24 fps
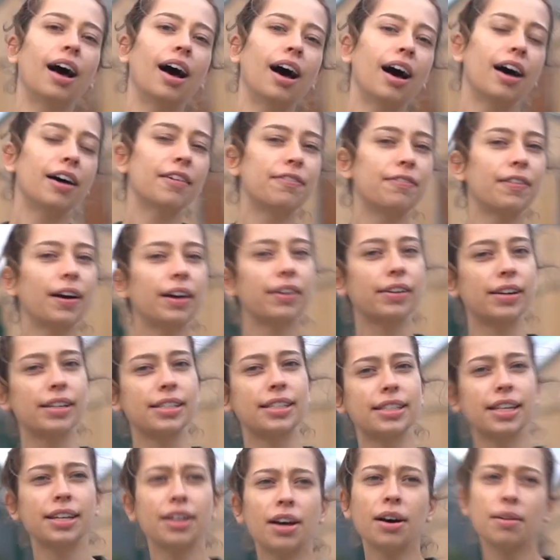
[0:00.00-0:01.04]
Our
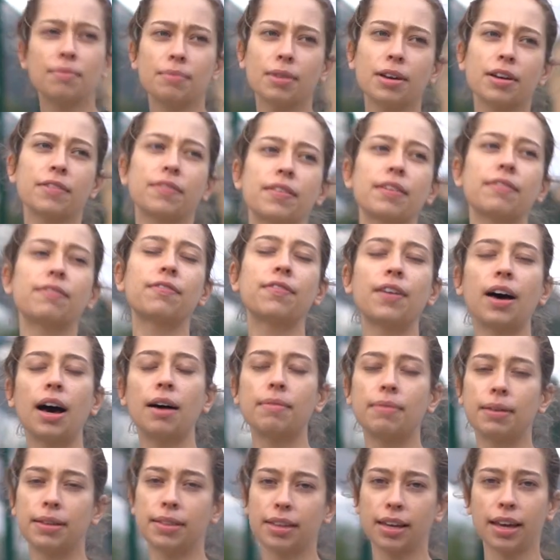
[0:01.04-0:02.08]
ferrets, they're not moving
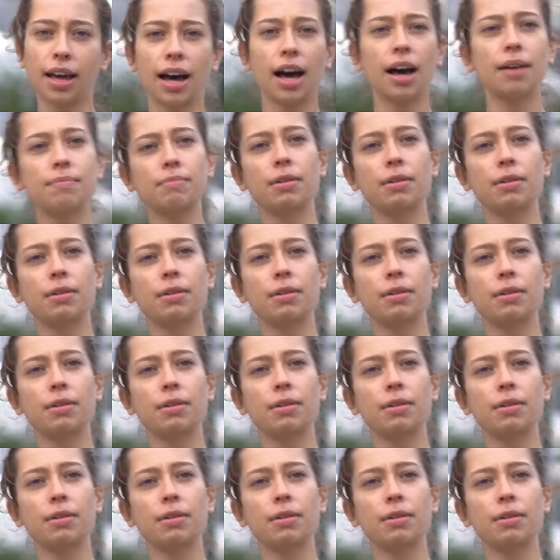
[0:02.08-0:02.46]
far, but they are